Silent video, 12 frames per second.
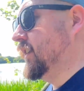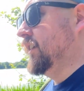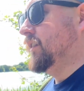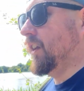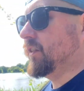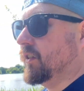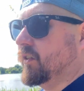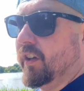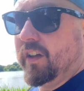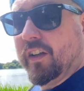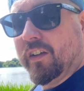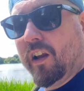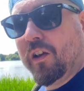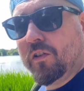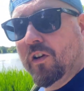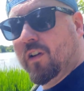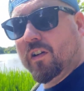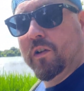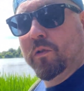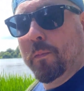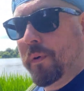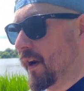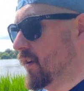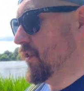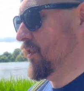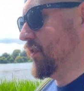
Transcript: So as you can see, there's loads of nice little places you can